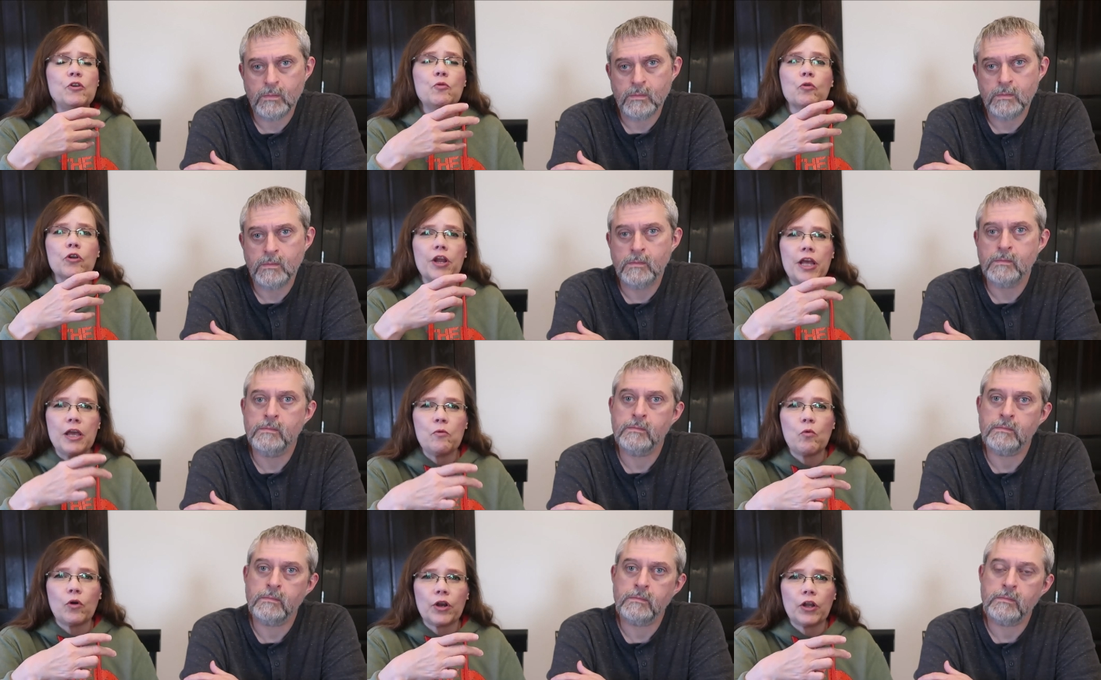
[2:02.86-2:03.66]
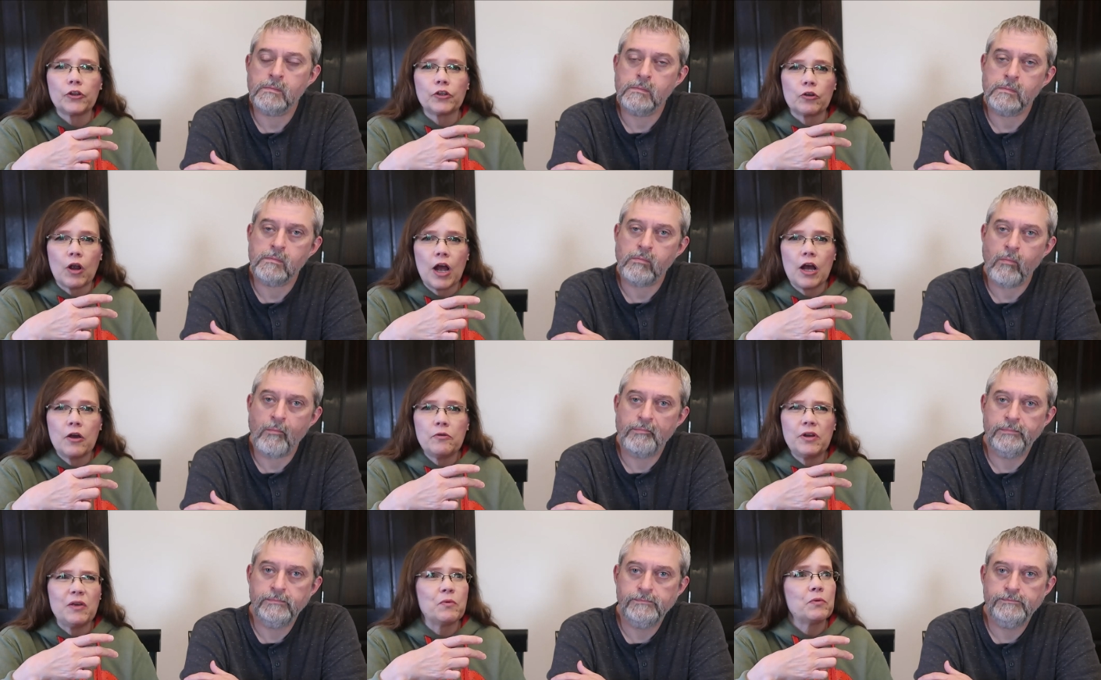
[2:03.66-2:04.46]
Speaker 1: you were to eat one on their
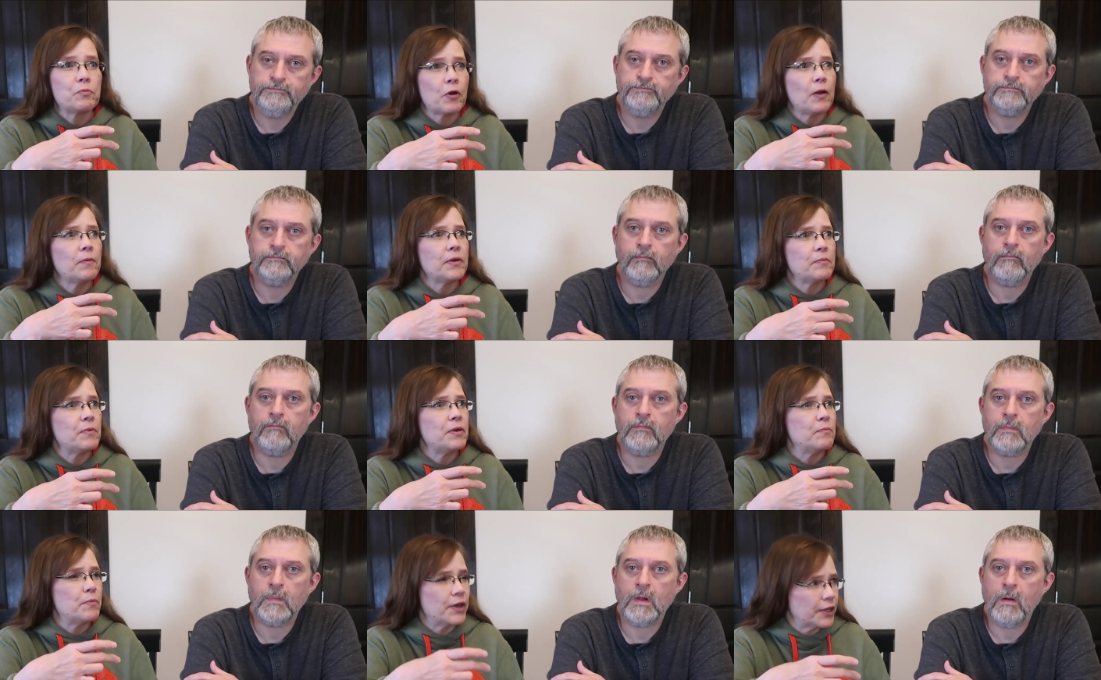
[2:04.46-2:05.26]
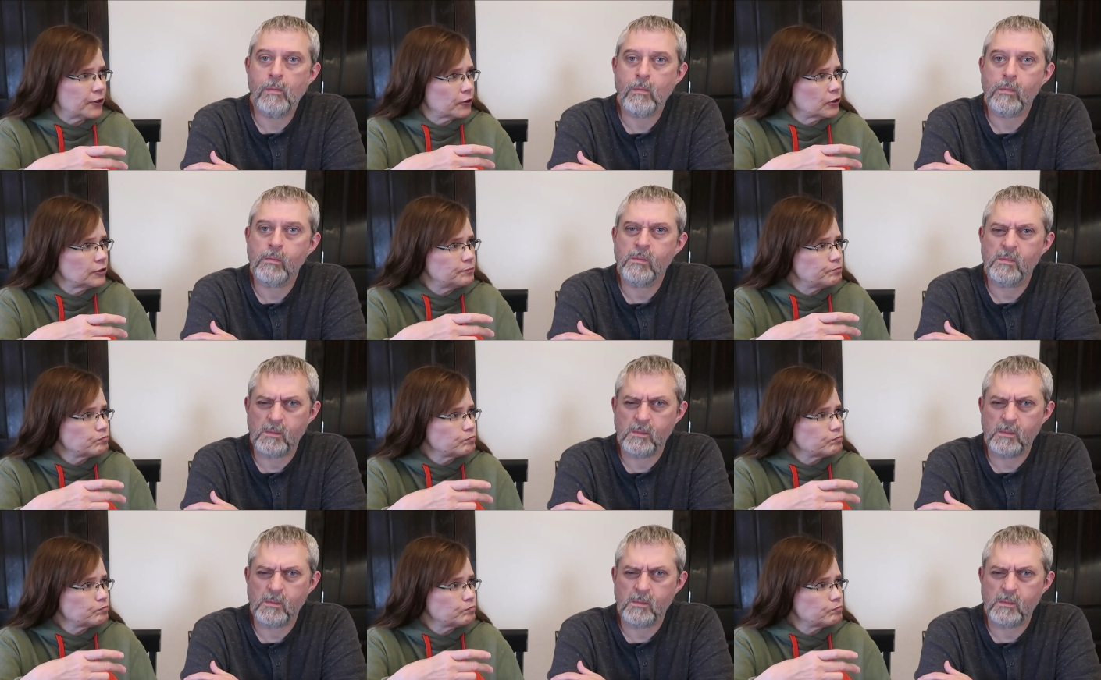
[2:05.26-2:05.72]
own, it would probably be better.